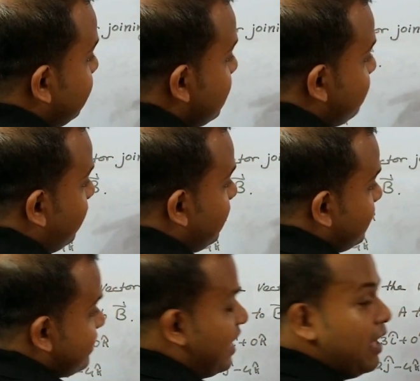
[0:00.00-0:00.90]

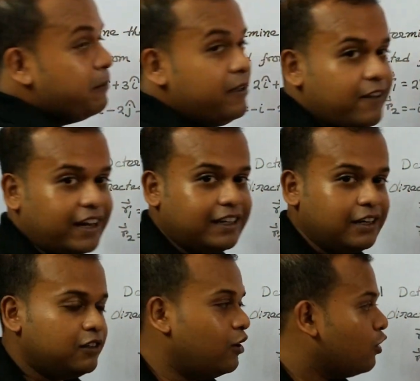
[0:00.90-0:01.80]
this AB
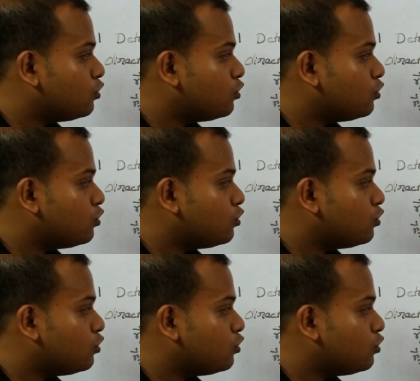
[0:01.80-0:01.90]
vector.